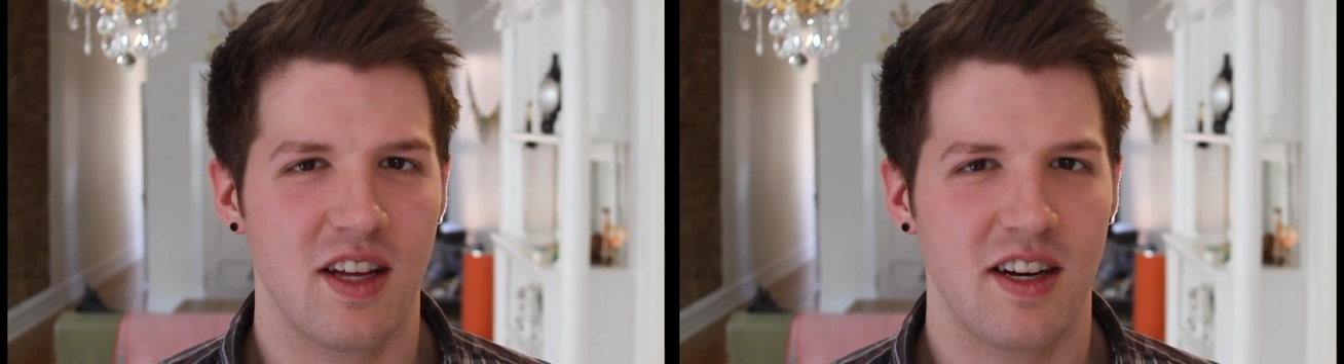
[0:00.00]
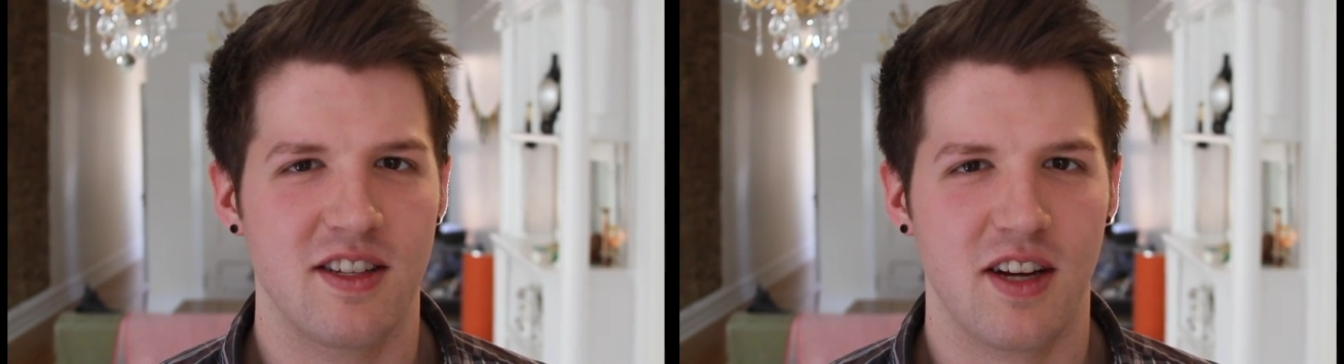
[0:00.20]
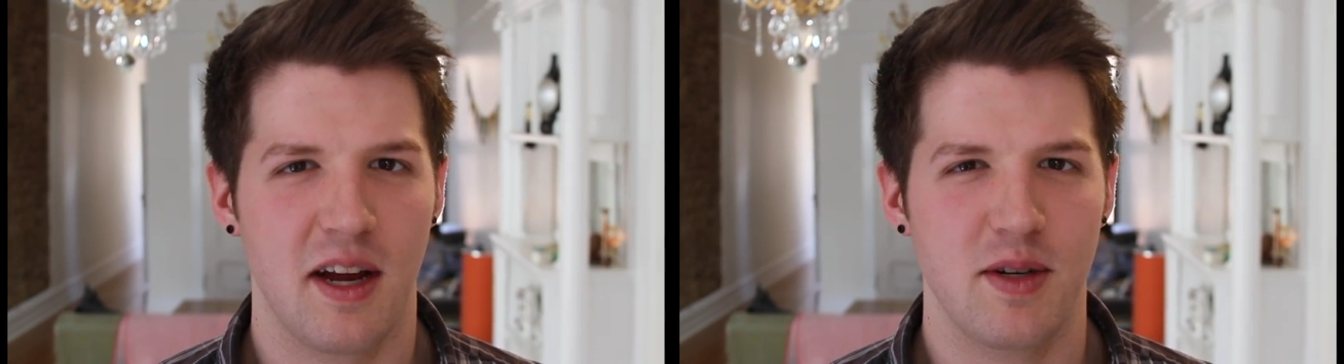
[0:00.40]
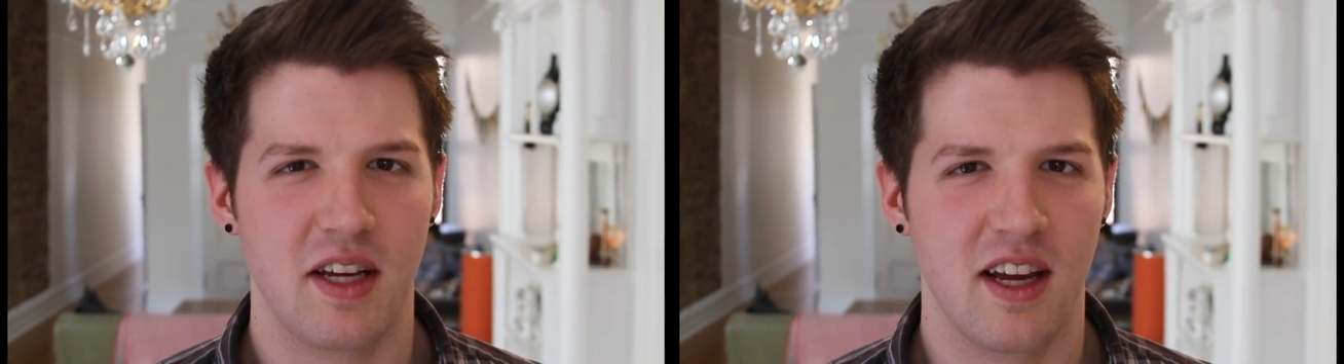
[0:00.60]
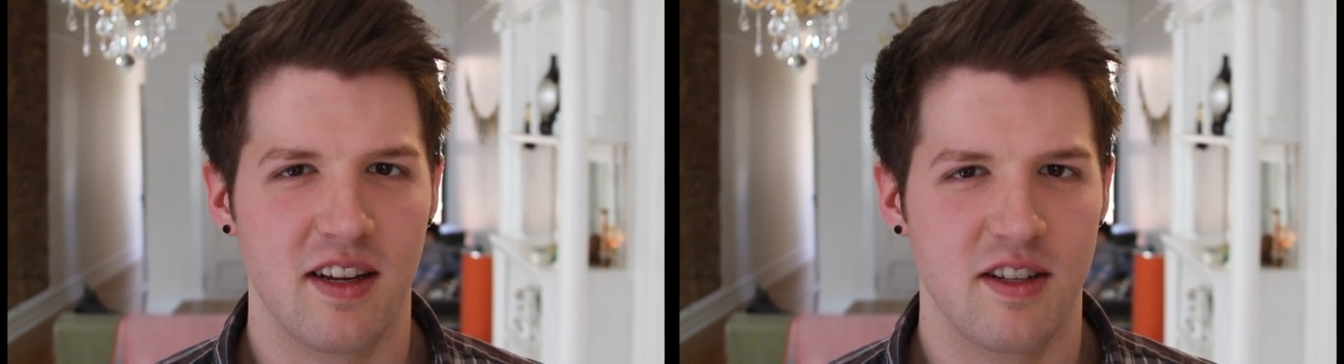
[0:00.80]
then it's time to
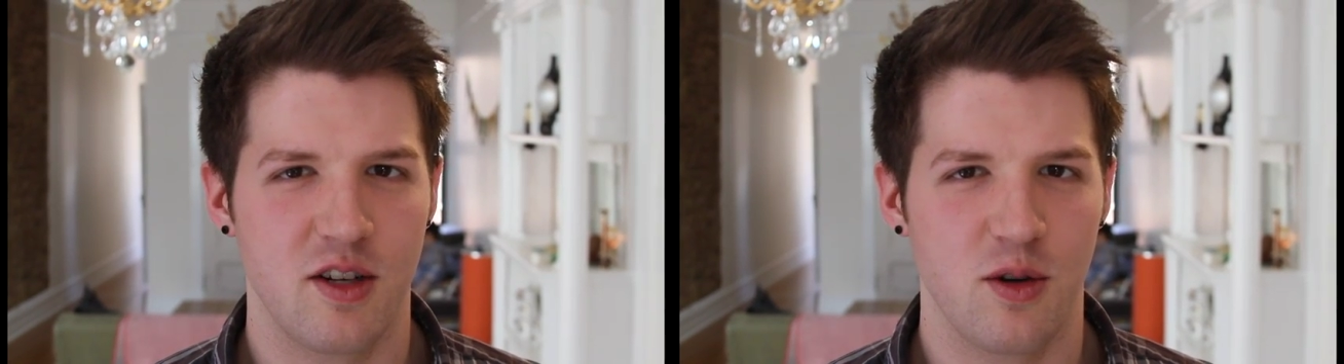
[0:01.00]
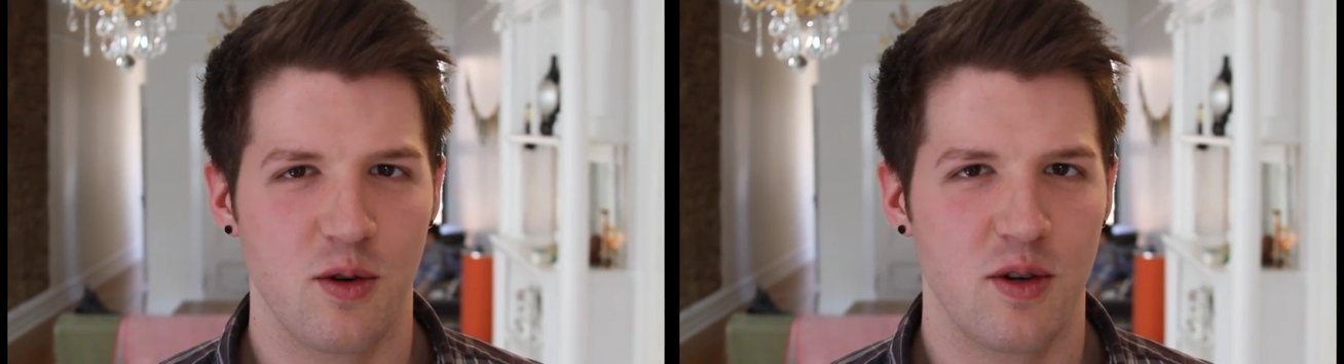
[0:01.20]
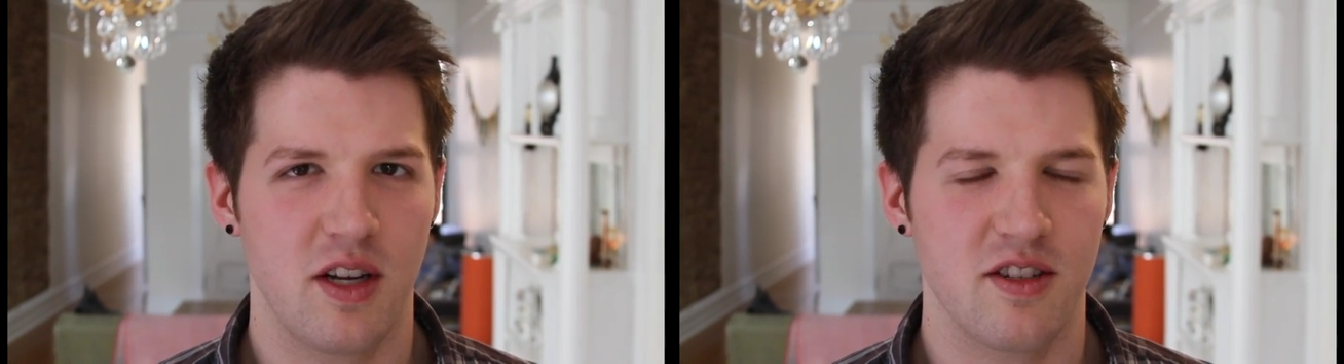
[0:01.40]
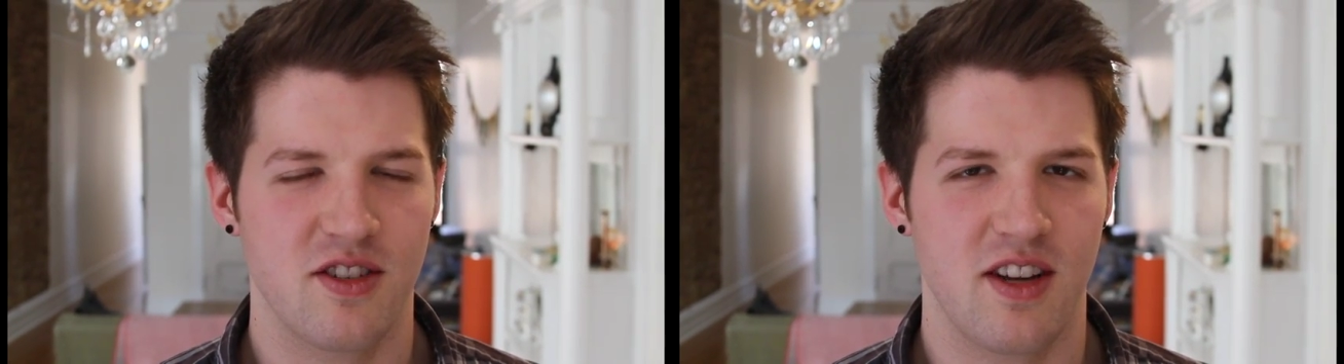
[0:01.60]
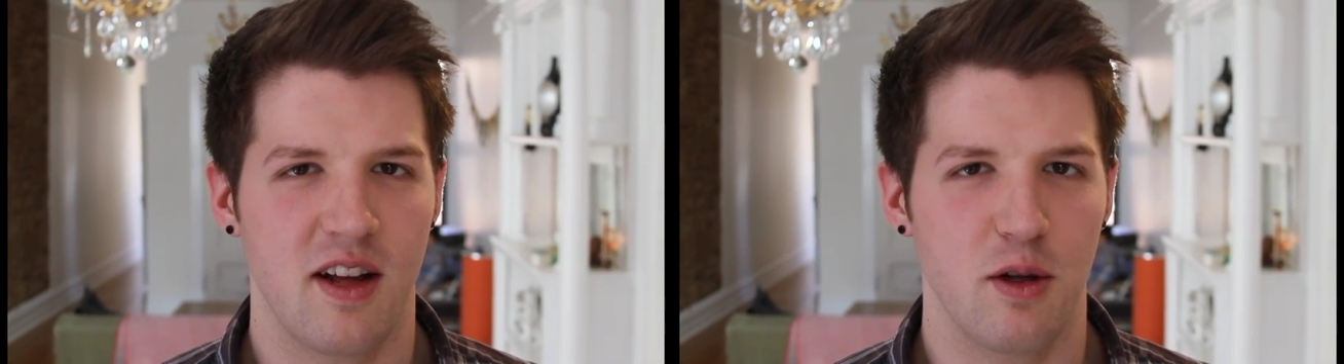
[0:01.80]
get into
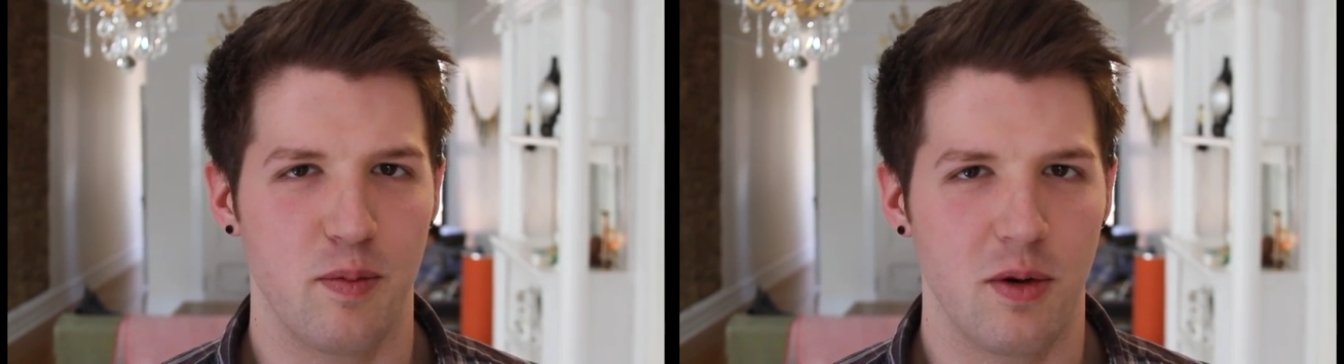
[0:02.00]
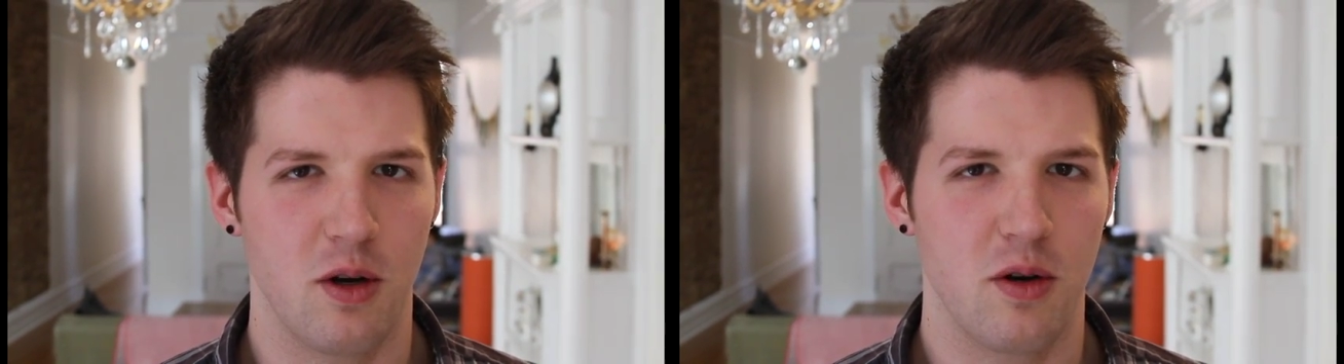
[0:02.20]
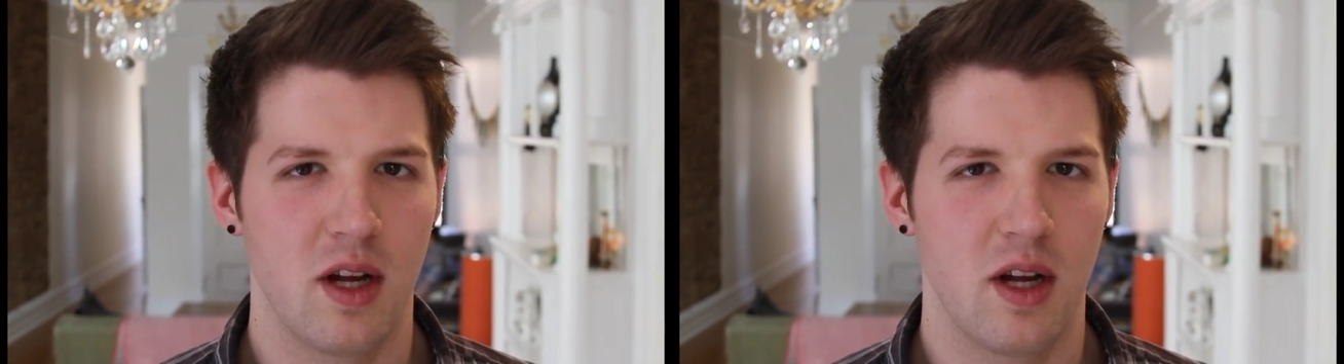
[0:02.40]
salad mode.